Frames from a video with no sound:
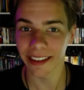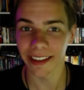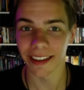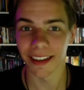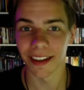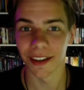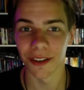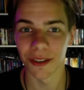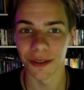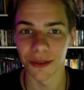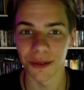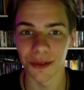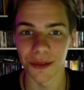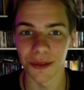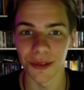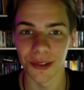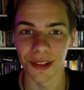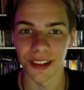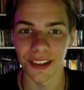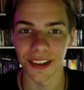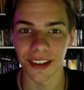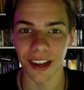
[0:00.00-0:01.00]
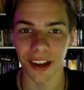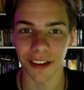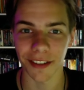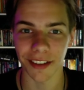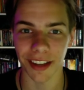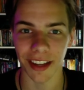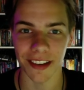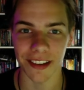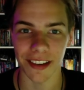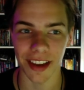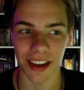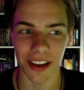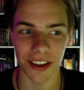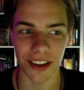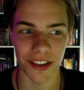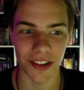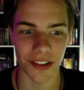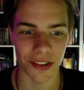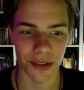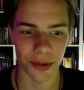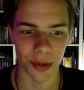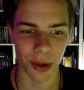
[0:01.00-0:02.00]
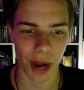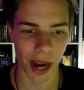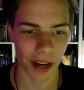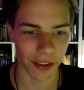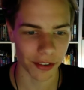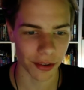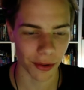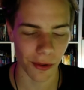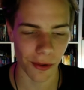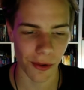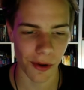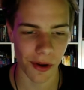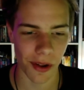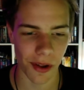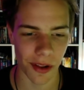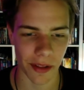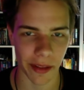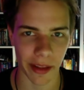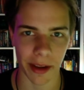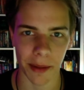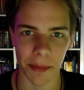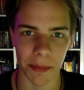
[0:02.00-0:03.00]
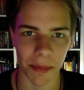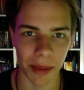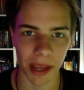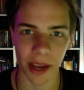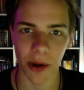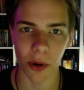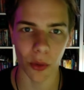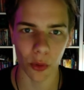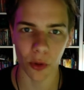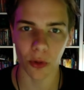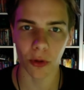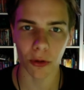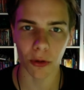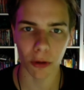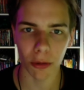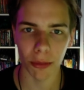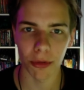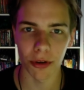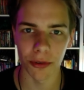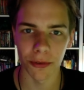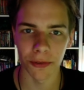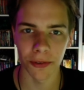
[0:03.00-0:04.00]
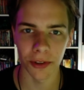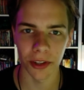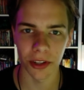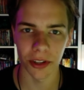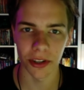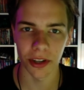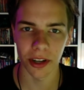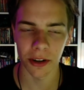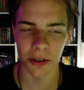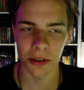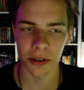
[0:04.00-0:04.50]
a new novelization to an actual like big horror movie, you know?